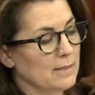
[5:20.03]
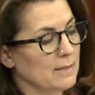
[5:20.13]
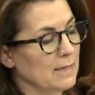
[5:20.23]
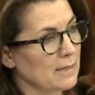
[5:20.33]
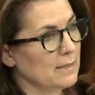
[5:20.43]

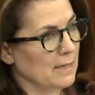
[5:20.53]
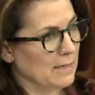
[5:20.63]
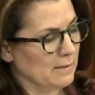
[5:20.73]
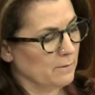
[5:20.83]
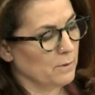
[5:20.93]

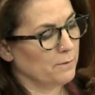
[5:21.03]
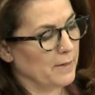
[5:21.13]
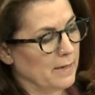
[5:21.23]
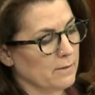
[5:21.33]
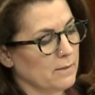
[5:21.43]
16 were
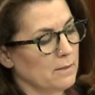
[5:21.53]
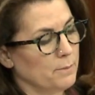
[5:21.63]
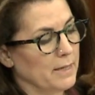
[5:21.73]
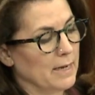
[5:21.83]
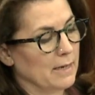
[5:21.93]
found to be
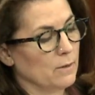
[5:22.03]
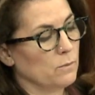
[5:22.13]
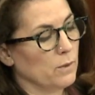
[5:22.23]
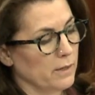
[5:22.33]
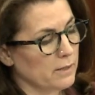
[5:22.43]
getting
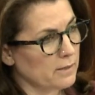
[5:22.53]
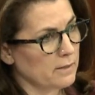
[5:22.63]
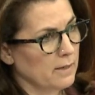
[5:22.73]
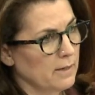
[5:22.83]
worse